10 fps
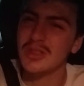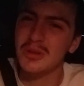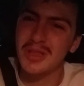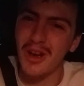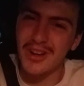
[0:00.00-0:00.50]

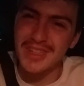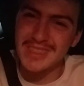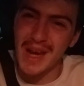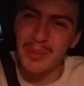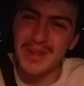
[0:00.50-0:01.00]
saw it in
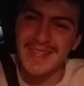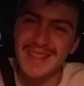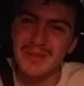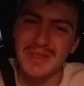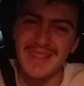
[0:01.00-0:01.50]

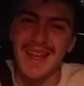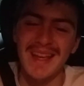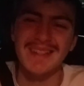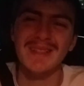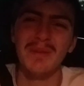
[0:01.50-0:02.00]
Japanese, which
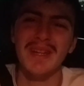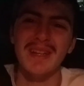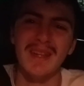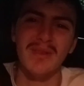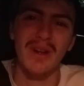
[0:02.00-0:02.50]
just made it
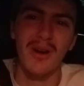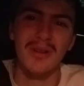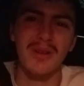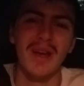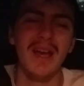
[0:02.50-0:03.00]
even
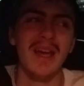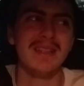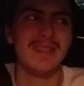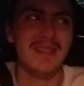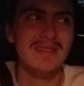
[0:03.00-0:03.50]
harder.
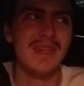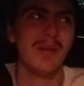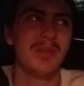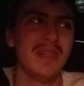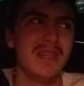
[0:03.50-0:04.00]
It's in
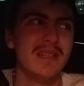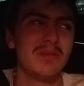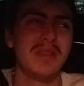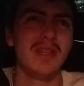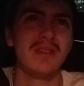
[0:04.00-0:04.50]
Japanese
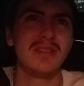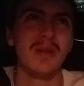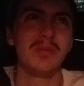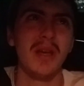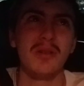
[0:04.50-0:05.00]
with English
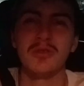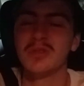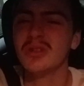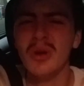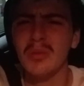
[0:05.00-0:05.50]
subtitles, which
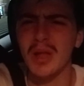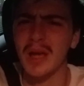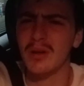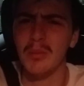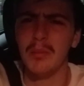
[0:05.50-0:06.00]
normally I
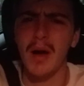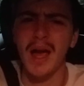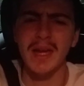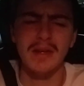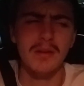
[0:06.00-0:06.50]
don't
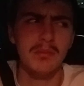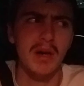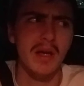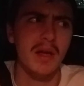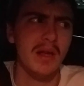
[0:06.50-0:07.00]
mind,
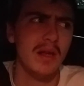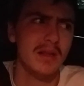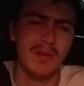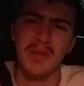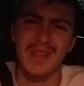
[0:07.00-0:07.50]
but
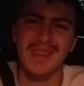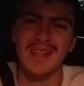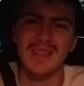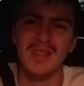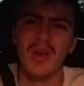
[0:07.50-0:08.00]
something like
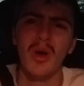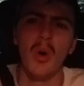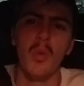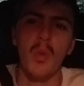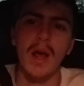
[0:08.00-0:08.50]
this
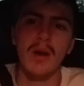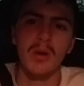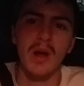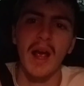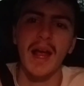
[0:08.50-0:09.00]
where
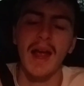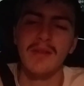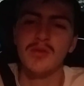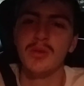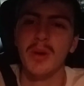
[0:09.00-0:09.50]
I
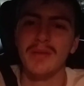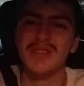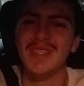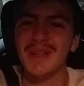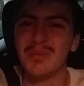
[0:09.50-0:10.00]
had to have
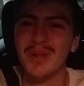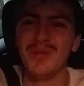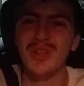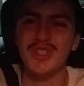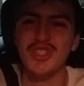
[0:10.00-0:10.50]
seen a
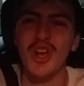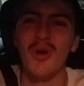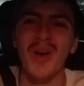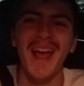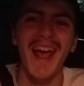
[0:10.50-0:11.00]
previous
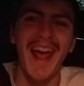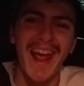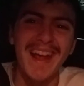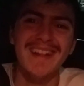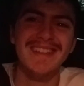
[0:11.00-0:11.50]
show
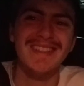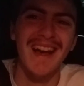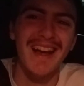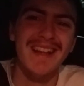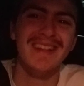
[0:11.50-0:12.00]
and it's
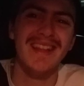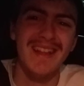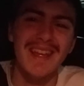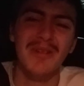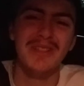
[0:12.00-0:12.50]
not in the
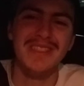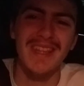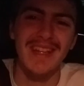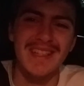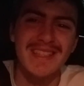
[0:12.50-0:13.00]
language
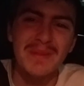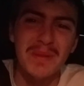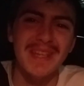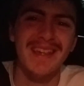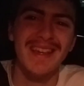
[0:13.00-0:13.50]
that I
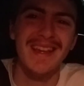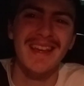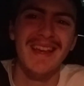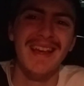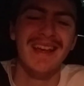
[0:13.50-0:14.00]
speak
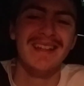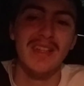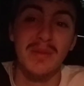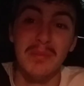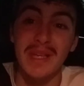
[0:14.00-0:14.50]

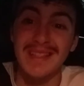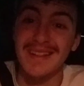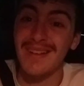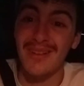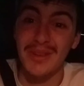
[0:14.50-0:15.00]
just makes it
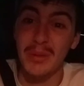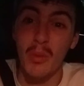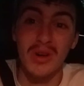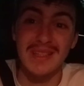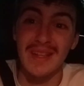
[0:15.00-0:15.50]
all the
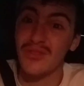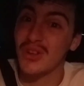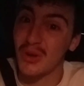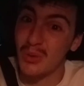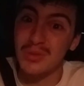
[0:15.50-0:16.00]
more
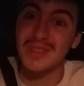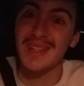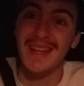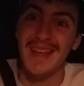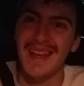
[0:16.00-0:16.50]
difficult.
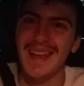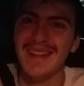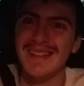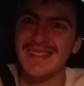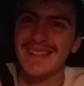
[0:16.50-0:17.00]
It
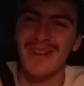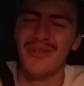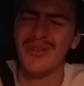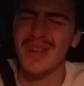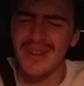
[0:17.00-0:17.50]
is so
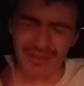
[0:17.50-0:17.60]
freaking